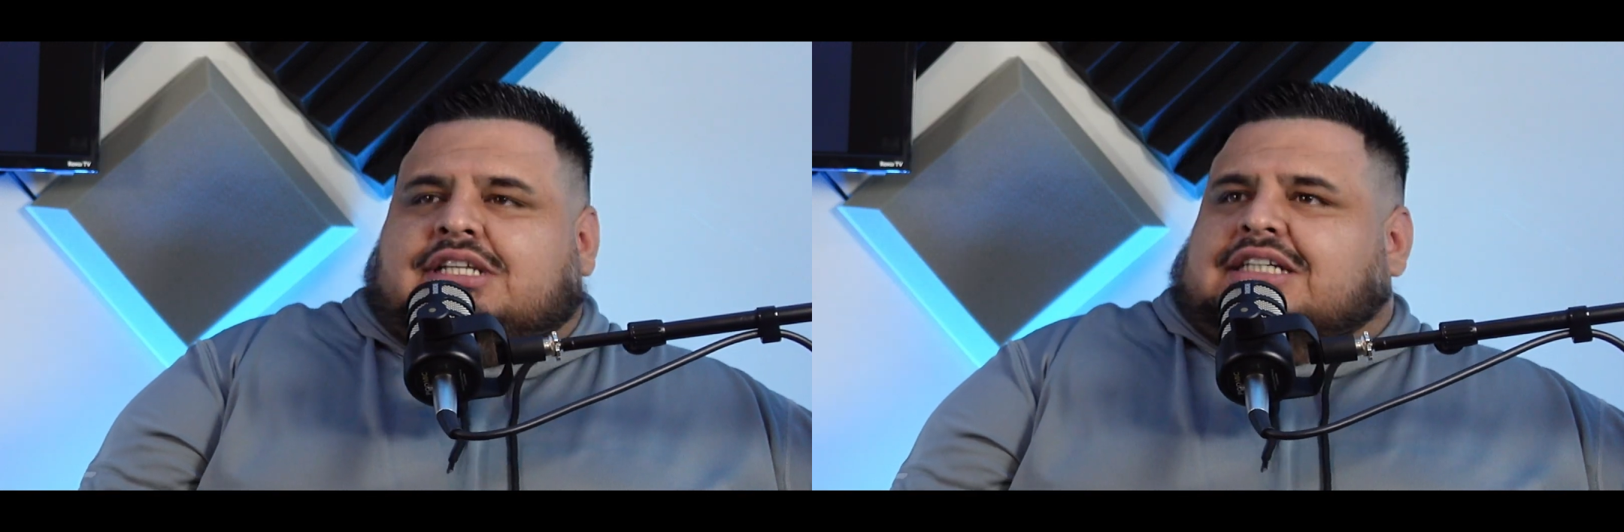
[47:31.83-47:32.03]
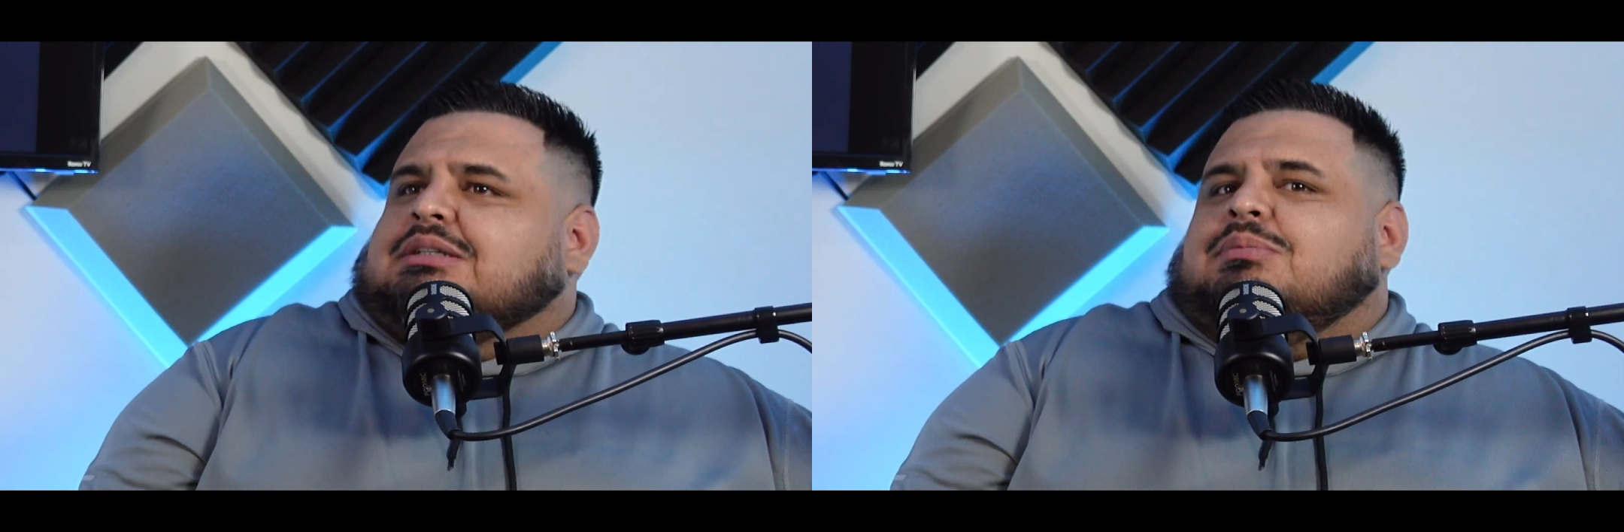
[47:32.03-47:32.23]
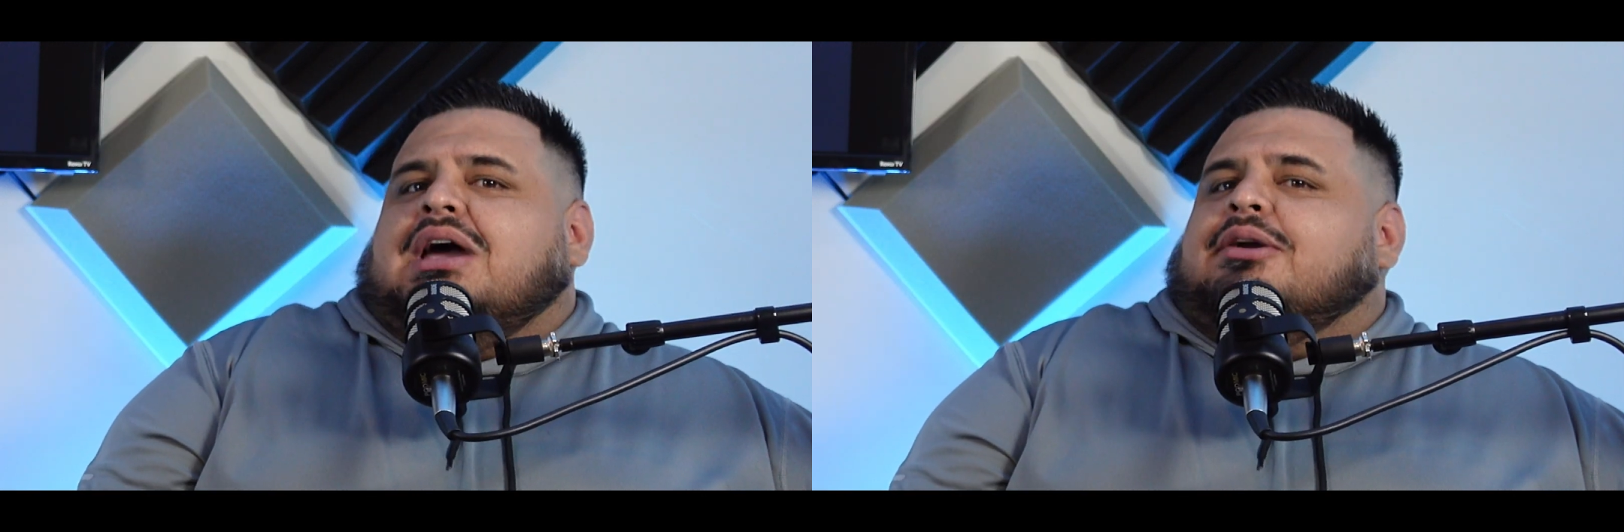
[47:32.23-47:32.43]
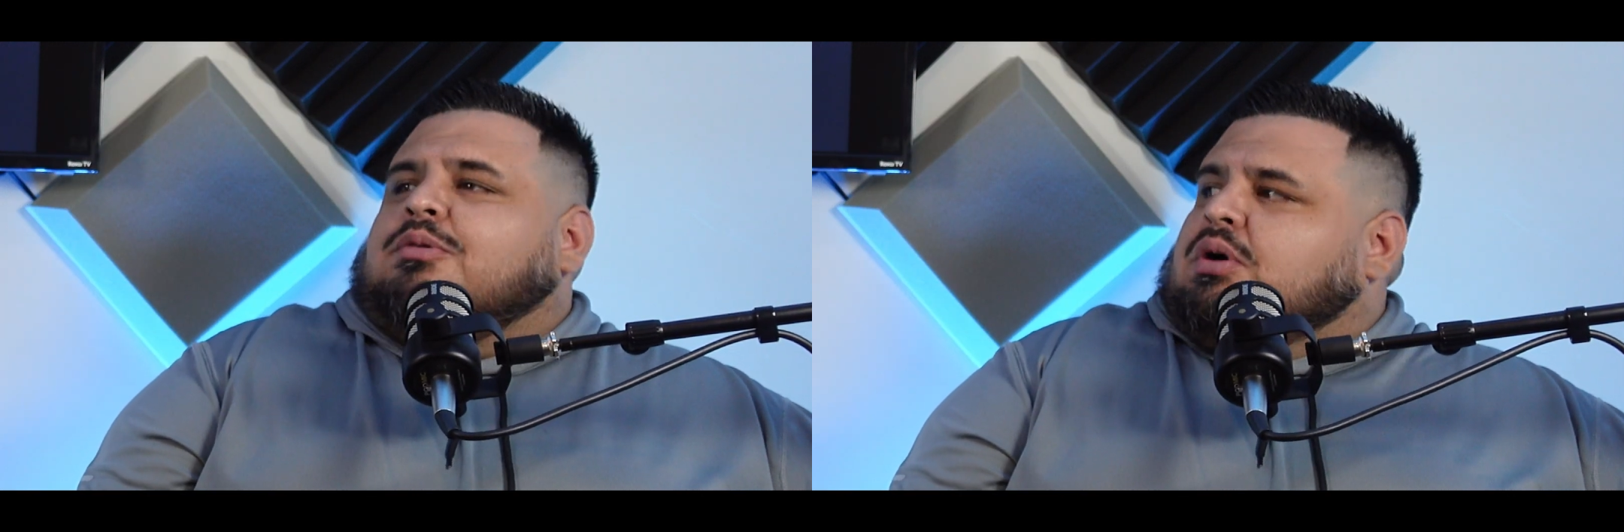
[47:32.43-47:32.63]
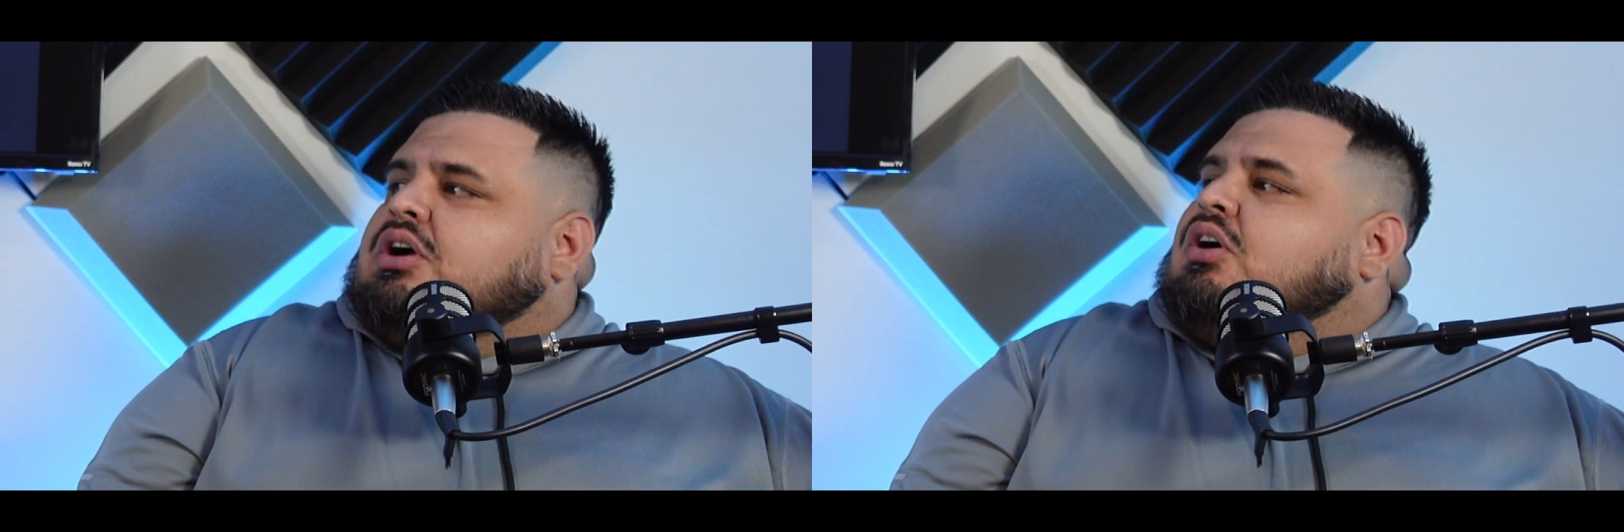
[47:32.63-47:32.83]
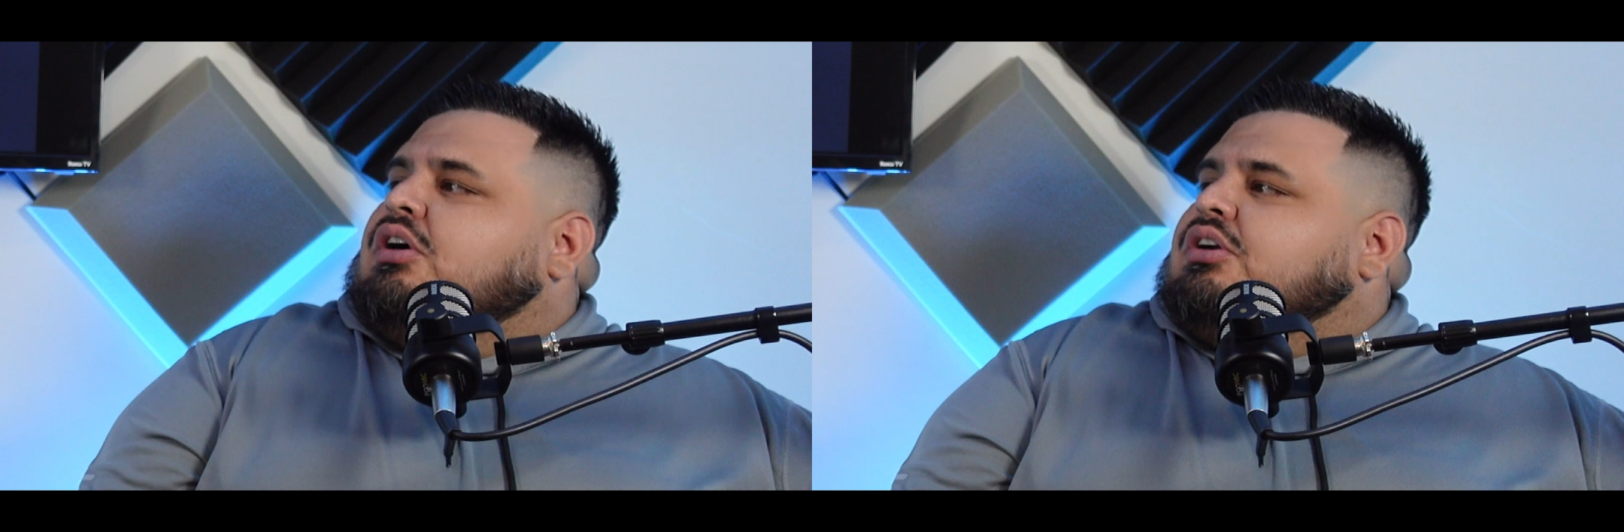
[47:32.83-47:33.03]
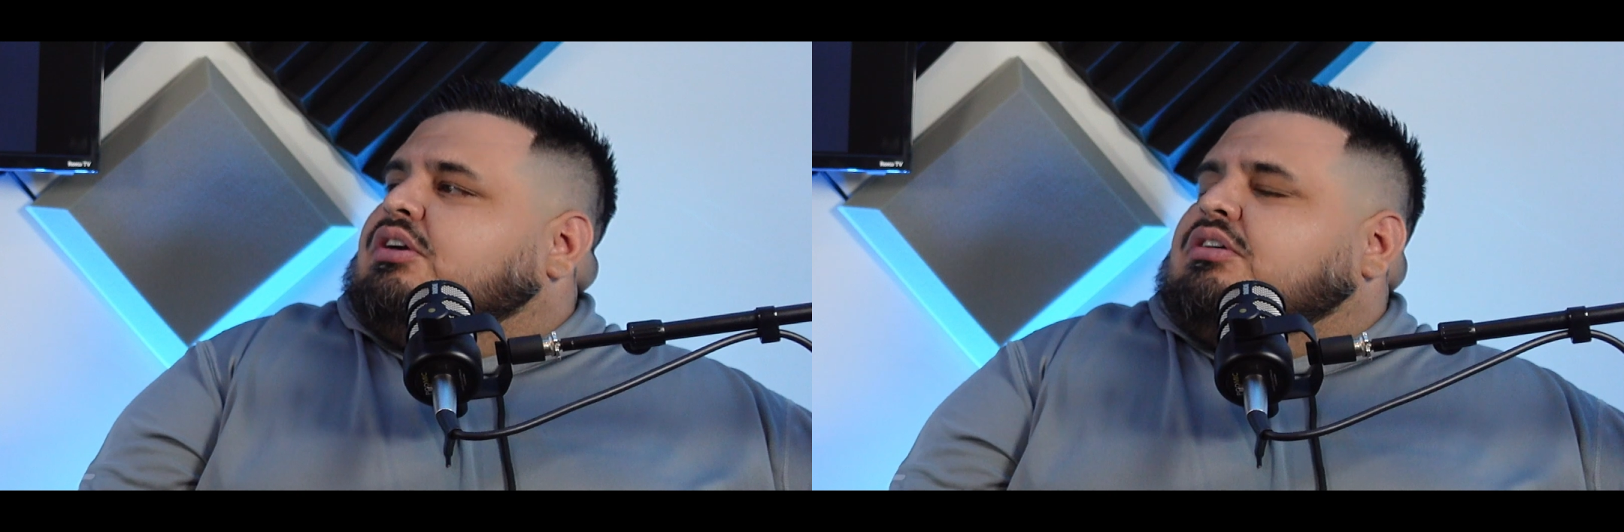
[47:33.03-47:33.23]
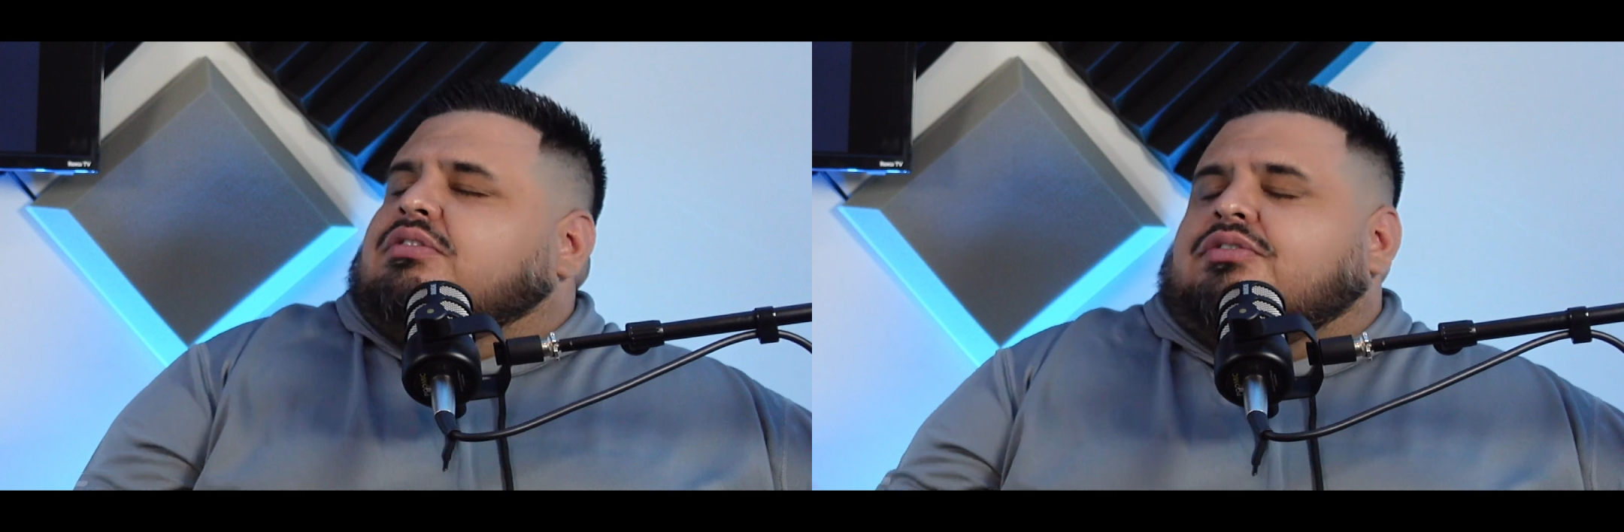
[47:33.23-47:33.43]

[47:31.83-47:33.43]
Doesn't matter, work harder.